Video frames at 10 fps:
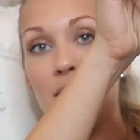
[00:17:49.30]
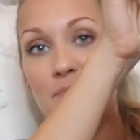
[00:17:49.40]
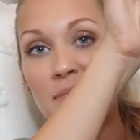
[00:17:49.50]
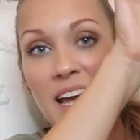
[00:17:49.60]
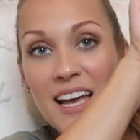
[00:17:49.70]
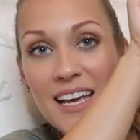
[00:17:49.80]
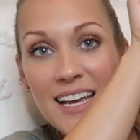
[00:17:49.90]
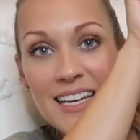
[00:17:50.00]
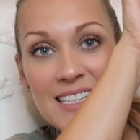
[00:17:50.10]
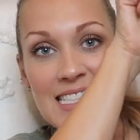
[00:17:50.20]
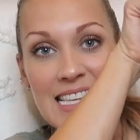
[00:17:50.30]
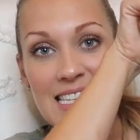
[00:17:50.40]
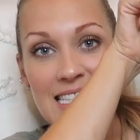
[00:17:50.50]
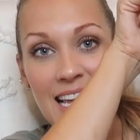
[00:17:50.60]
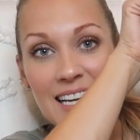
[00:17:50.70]
up is
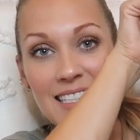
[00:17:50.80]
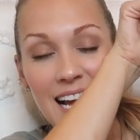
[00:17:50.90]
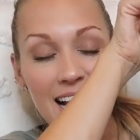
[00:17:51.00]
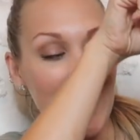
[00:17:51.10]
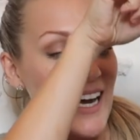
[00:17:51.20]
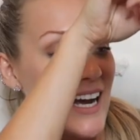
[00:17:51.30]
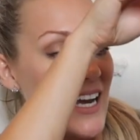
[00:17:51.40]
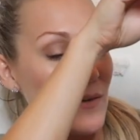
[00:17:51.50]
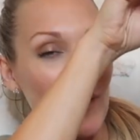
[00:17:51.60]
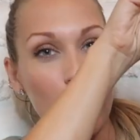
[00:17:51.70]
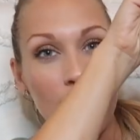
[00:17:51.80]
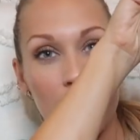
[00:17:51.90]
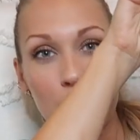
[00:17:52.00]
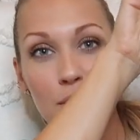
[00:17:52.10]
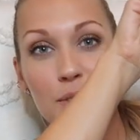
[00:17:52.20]
this like tie-dye red,
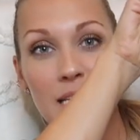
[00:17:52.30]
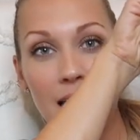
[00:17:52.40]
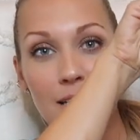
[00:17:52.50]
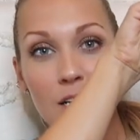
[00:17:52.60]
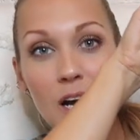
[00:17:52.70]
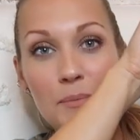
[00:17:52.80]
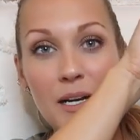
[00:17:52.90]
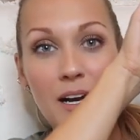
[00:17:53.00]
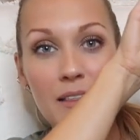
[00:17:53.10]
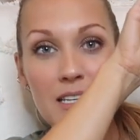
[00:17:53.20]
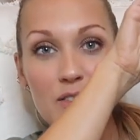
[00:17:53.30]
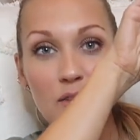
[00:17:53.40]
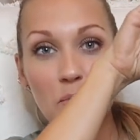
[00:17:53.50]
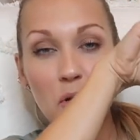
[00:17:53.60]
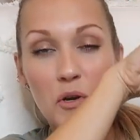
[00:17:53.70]
white, and blue tank top. I got this
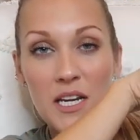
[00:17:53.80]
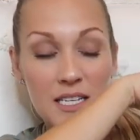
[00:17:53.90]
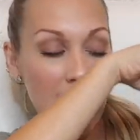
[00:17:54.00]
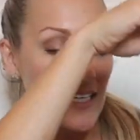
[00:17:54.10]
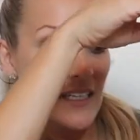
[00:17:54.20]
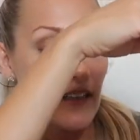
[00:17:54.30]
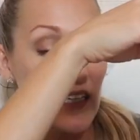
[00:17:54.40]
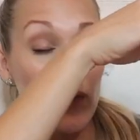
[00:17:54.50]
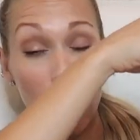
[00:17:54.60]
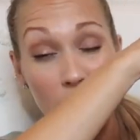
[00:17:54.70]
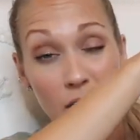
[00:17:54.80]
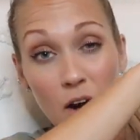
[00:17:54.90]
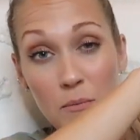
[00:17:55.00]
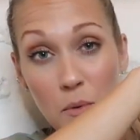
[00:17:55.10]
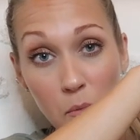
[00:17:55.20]
for Brody technically to wear
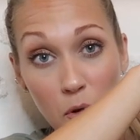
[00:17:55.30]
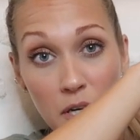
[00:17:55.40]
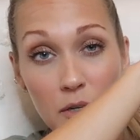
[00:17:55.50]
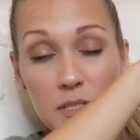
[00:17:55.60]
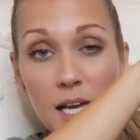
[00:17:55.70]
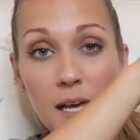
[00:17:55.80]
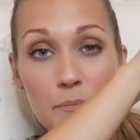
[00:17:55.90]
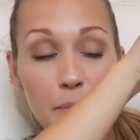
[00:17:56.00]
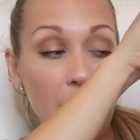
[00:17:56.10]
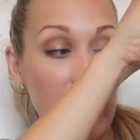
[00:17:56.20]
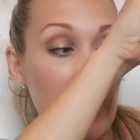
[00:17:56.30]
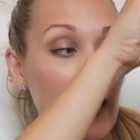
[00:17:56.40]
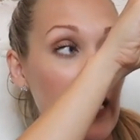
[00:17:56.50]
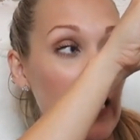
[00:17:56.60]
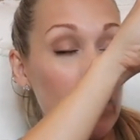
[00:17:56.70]
on Memorial Day, but
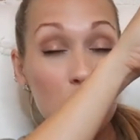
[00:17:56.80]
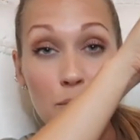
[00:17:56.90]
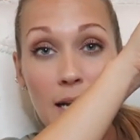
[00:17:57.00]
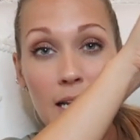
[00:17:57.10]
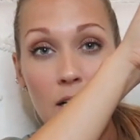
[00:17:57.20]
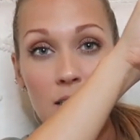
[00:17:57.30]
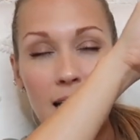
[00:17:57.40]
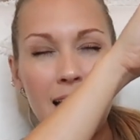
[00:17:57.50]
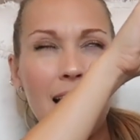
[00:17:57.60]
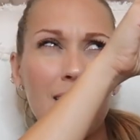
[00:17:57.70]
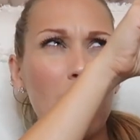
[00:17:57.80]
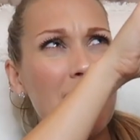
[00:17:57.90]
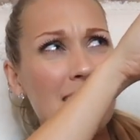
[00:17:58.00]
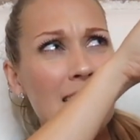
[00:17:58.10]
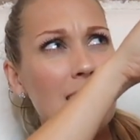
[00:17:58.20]
it was raining all day. I, I,
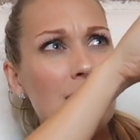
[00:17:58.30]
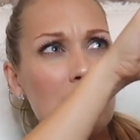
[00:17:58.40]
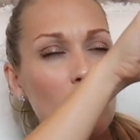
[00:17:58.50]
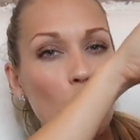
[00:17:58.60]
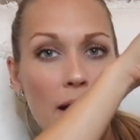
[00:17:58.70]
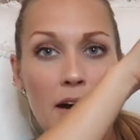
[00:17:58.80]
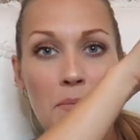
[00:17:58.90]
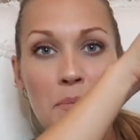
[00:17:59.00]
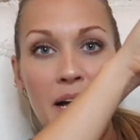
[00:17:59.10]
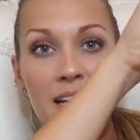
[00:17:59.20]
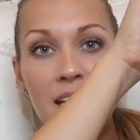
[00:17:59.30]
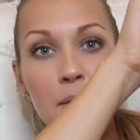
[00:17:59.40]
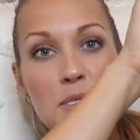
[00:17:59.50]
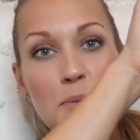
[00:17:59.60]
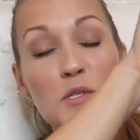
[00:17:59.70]
guess he did still wear it, but
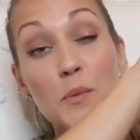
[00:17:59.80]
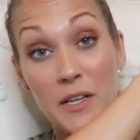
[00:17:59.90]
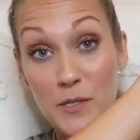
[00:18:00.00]
he was supposed to wear